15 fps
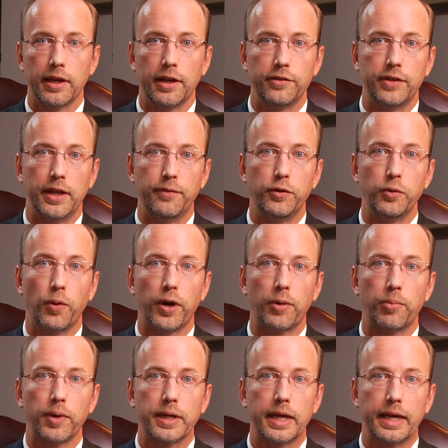is that if you want to
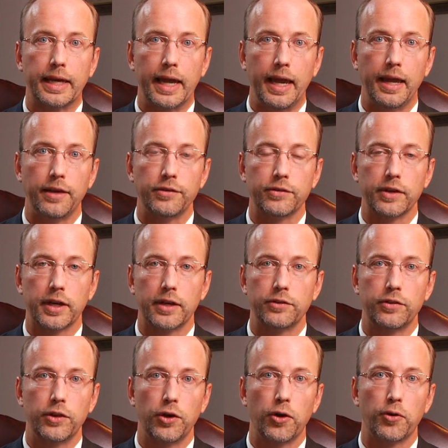bring a case
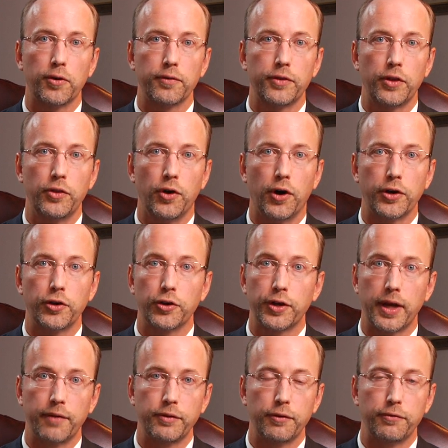against the owner of the dog, you're going
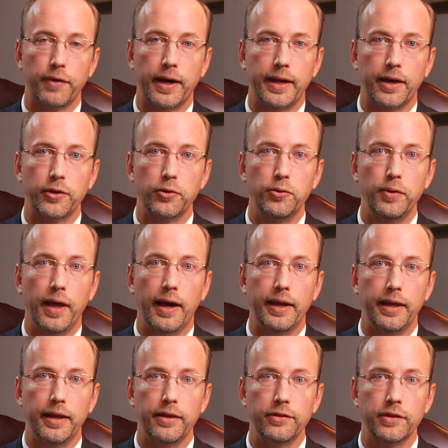to have to find out who that
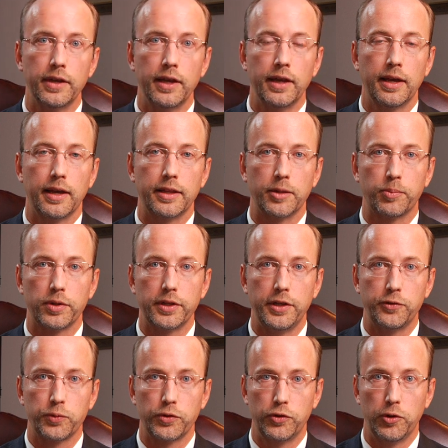is. And the
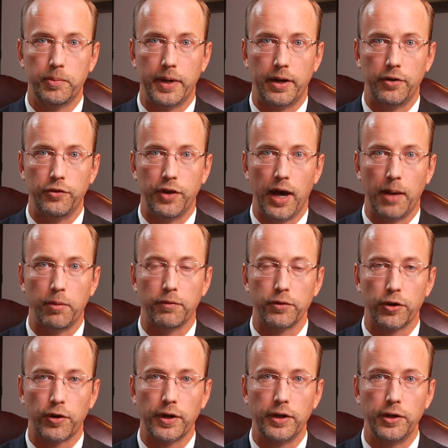police will do a better job of
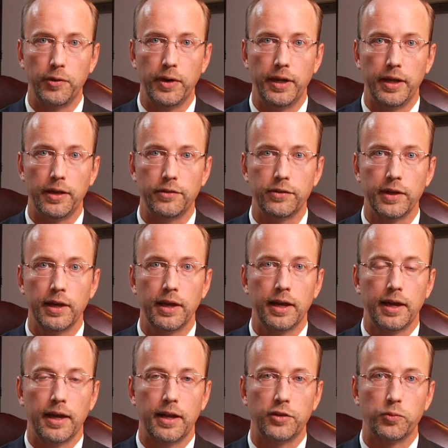learning who it is,
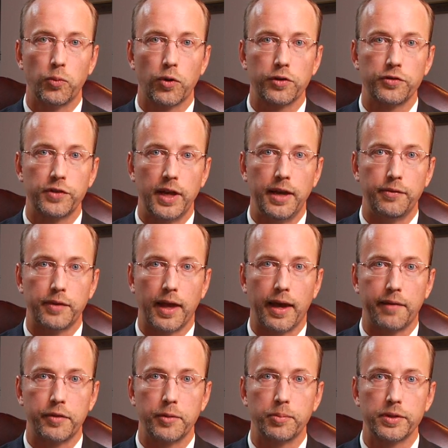and it's more safe to
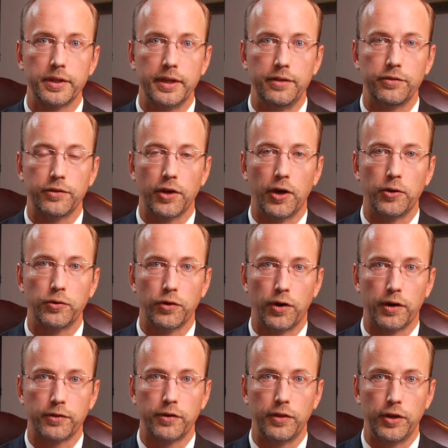have the police go
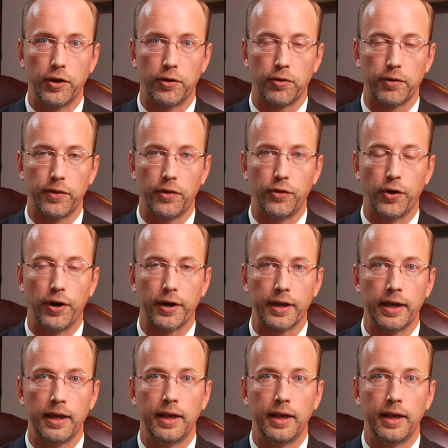talk to the owner of the dog